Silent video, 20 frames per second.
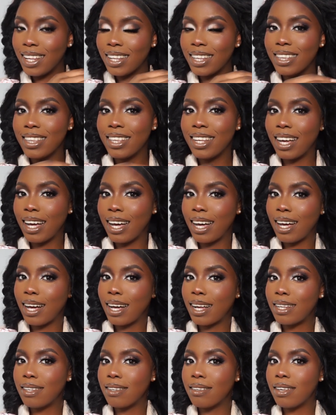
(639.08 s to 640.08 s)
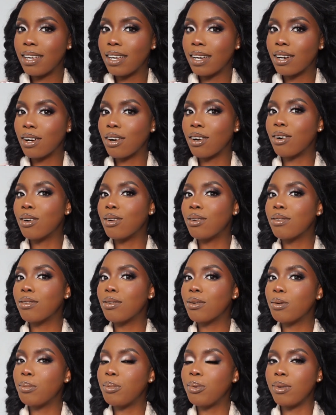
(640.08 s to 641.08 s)
nah, this hair curls
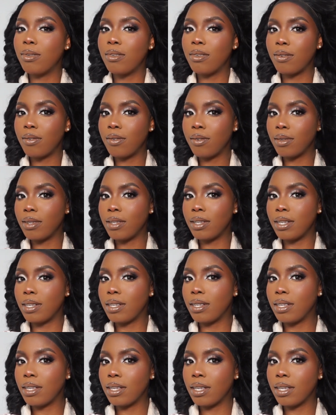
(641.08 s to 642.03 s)
so beautifully.